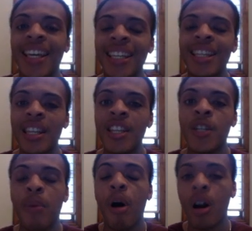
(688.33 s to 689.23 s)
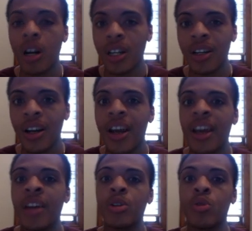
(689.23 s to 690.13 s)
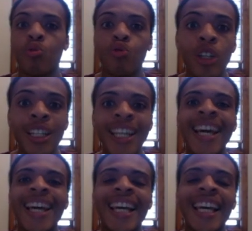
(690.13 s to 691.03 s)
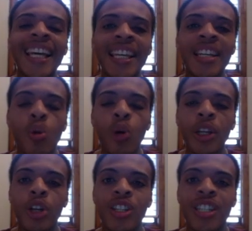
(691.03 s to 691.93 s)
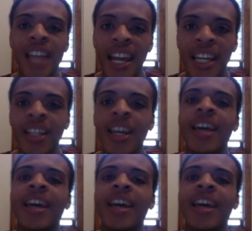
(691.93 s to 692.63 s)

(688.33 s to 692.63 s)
in this part and really key in on what they're saying